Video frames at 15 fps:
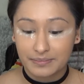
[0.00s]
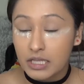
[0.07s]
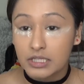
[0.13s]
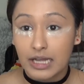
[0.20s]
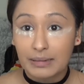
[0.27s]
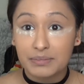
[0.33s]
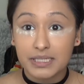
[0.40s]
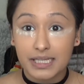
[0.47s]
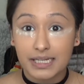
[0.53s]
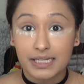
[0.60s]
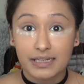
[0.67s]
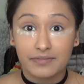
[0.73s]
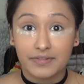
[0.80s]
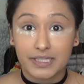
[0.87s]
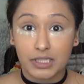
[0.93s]
So I'm just going
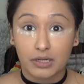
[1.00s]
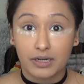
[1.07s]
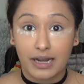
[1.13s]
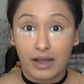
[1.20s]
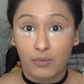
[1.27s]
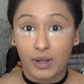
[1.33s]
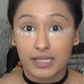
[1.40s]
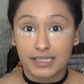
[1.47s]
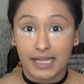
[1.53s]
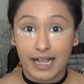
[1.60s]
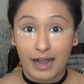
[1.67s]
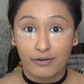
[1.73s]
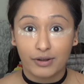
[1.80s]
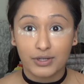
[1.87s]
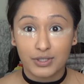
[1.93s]
to leave this on now whilst I
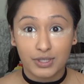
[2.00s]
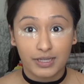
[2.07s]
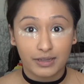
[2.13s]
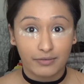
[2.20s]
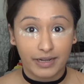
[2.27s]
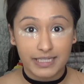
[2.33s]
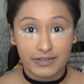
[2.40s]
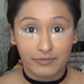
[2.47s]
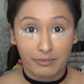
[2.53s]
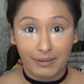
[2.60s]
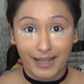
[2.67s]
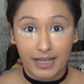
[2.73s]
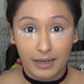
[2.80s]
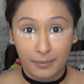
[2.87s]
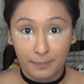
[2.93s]
carry on doing the rest of my
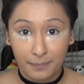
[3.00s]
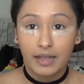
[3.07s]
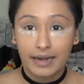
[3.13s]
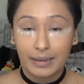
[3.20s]
makeup.